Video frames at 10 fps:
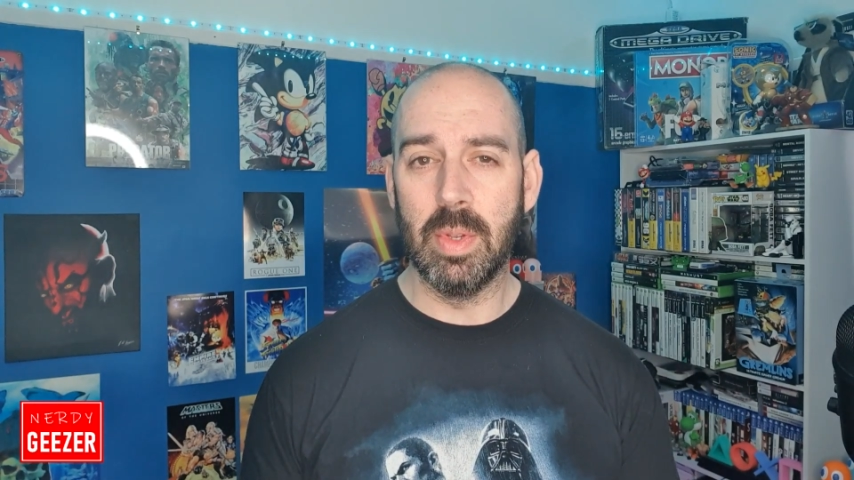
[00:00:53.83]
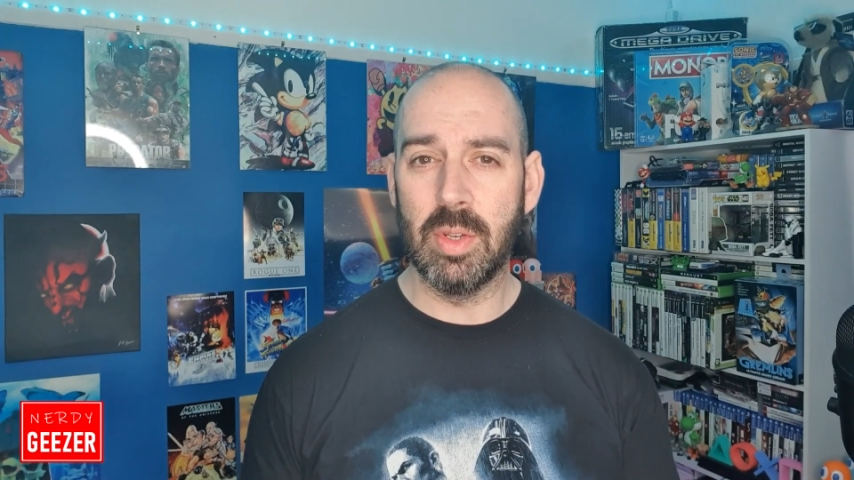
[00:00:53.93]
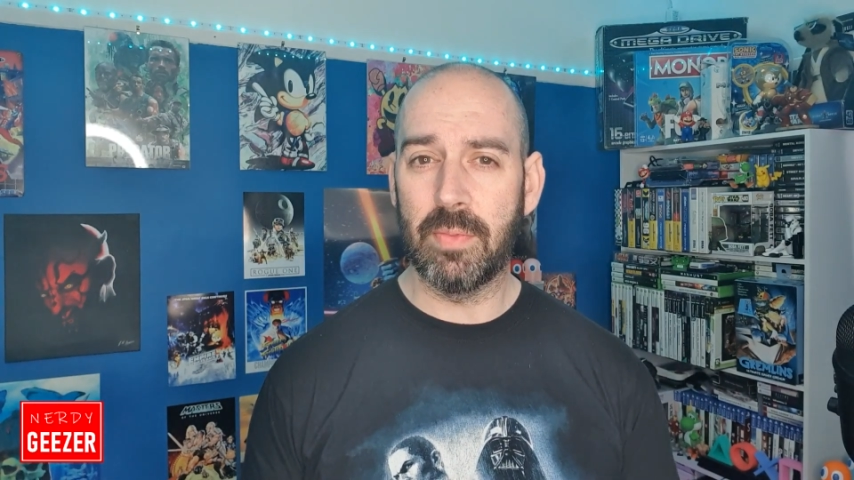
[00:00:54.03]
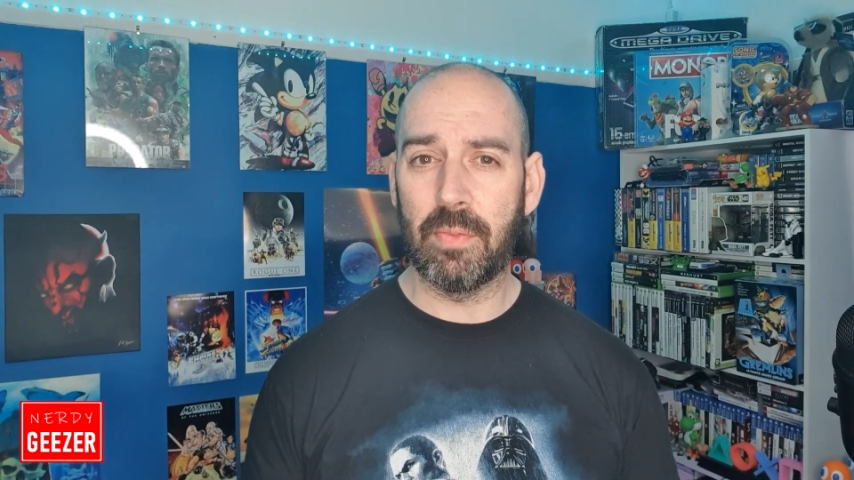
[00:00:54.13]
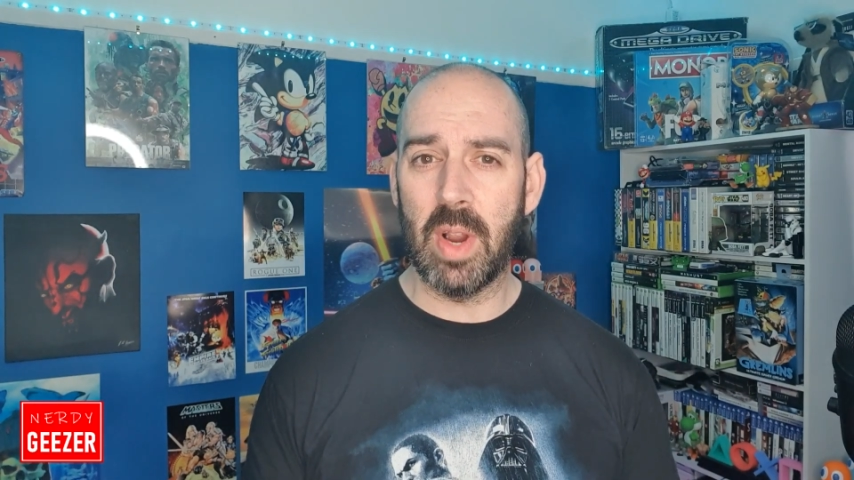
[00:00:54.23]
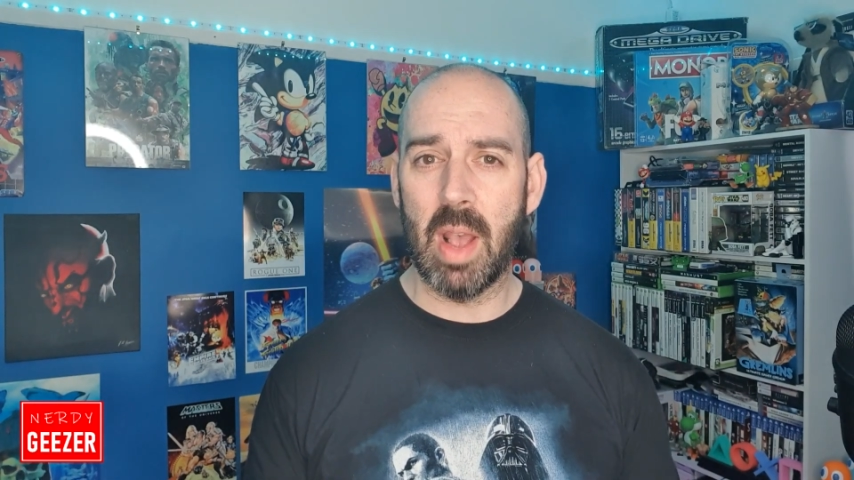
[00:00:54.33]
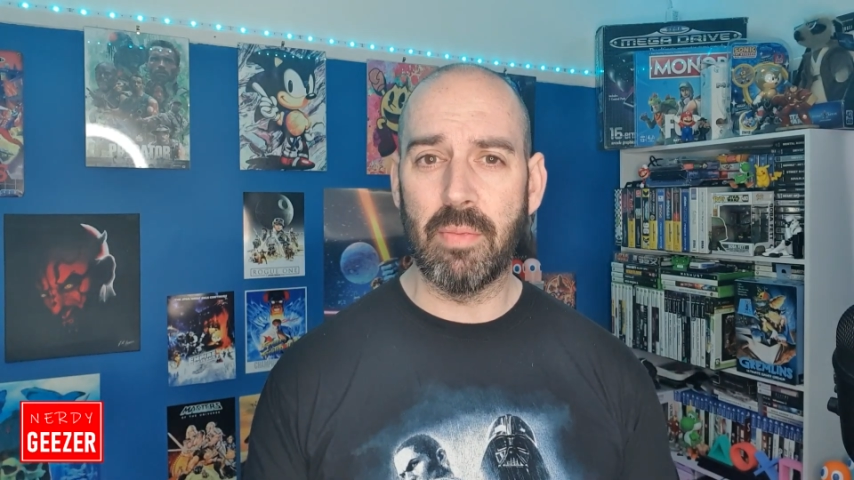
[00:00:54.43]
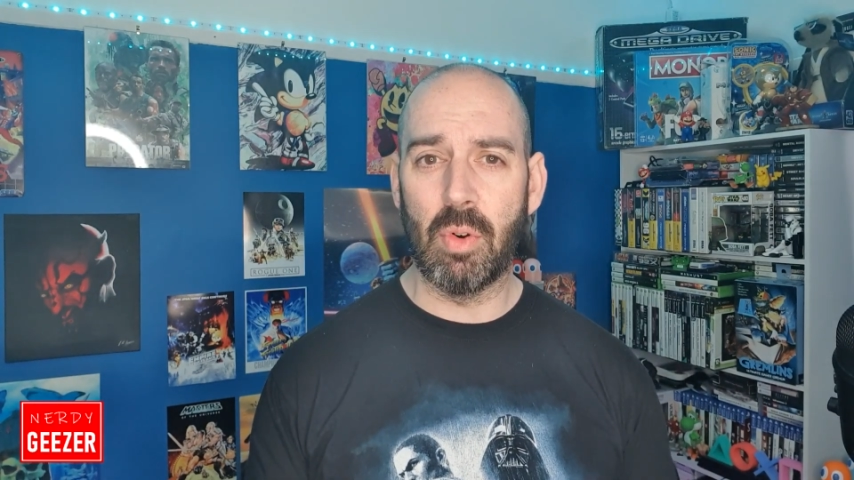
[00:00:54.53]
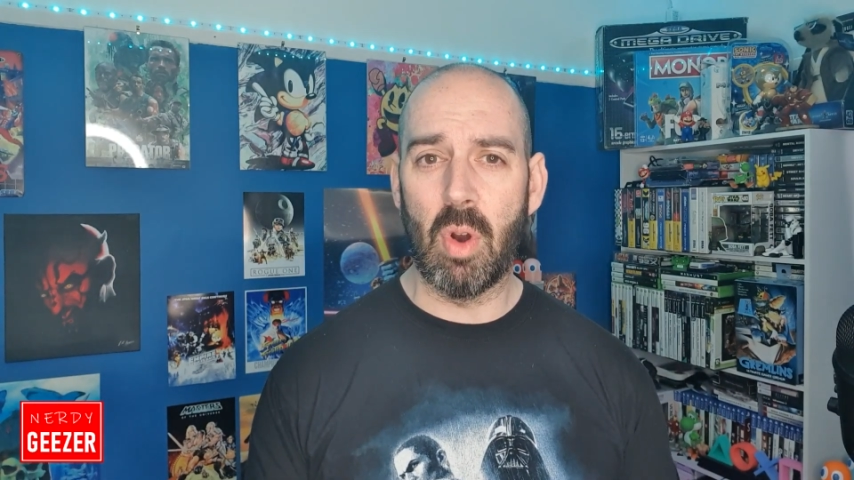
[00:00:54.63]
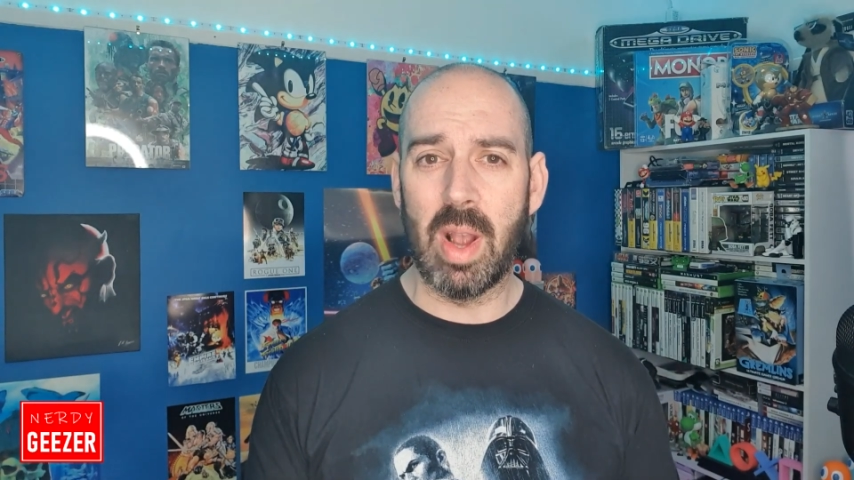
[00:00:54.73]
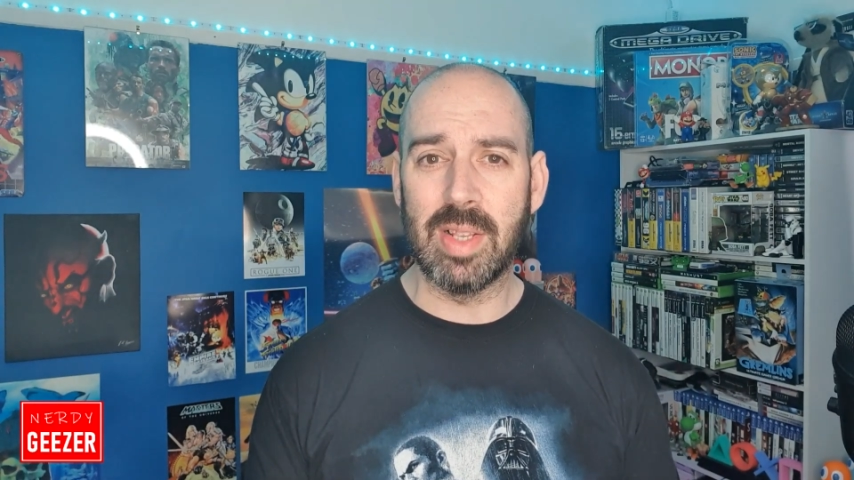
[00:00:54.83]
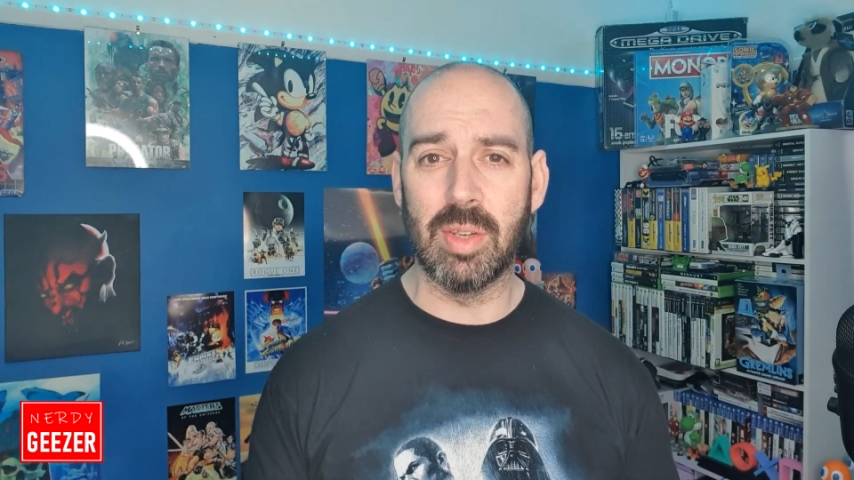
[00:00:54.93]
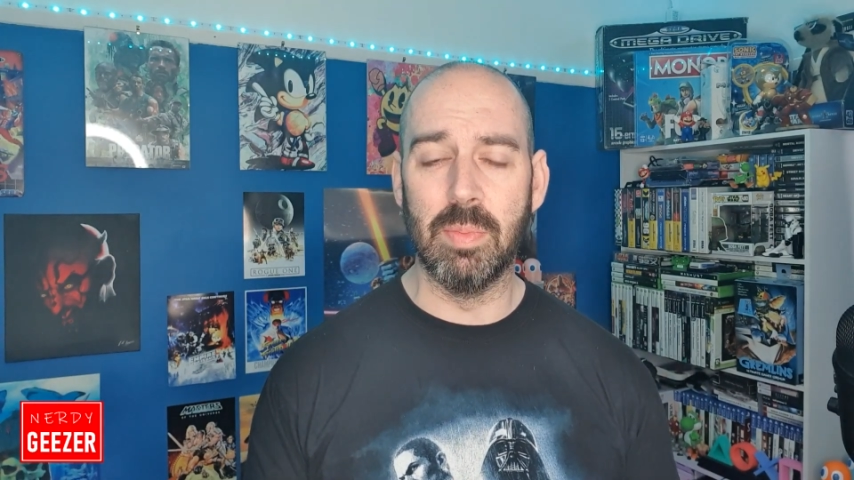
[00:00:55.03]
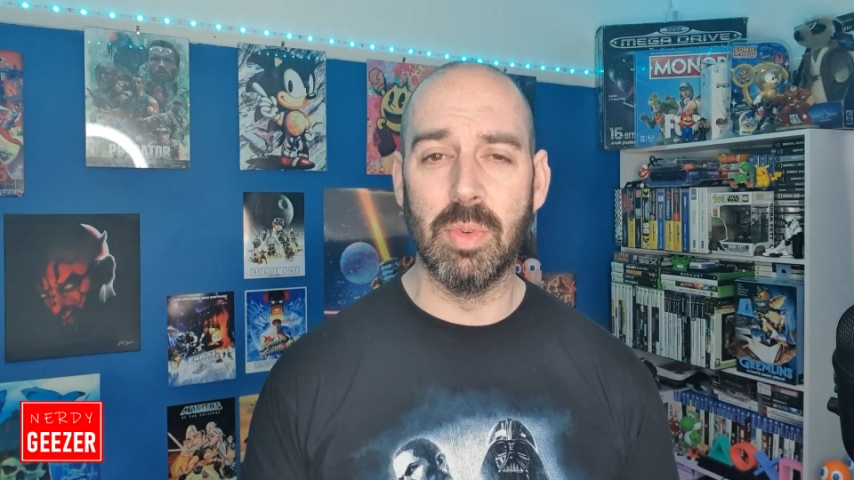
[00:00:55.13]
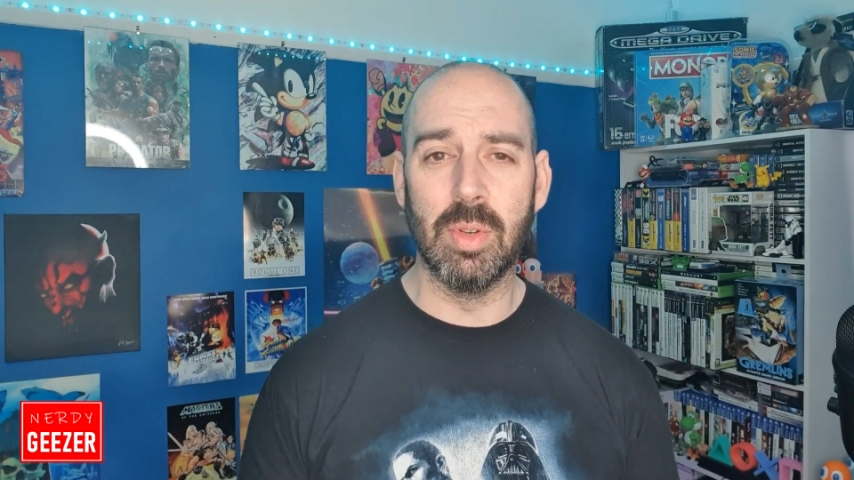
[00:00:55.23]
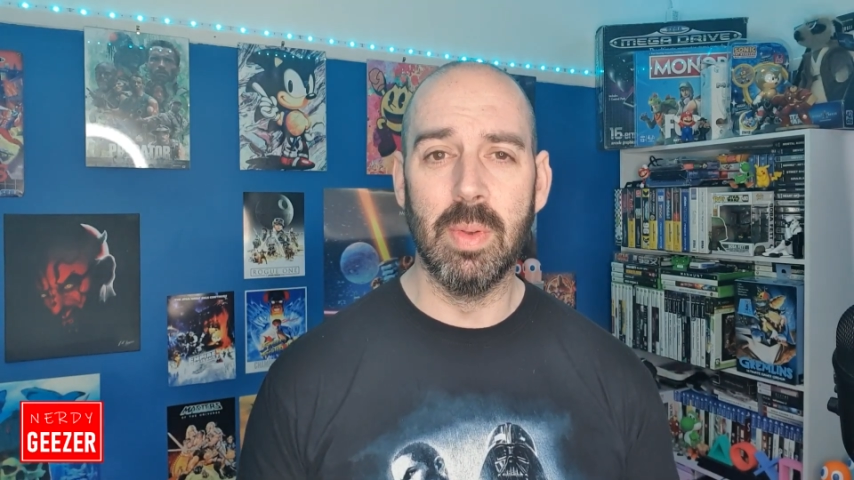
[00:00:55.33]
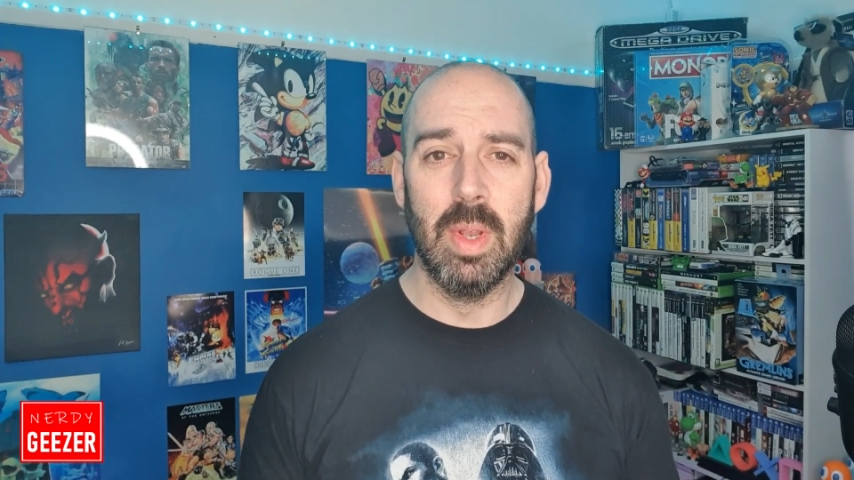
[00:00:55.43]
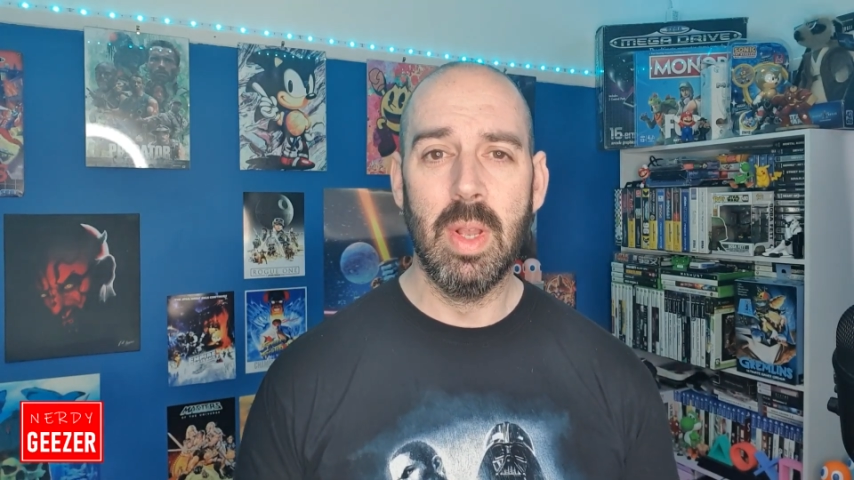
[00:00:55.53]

There's 3 other items,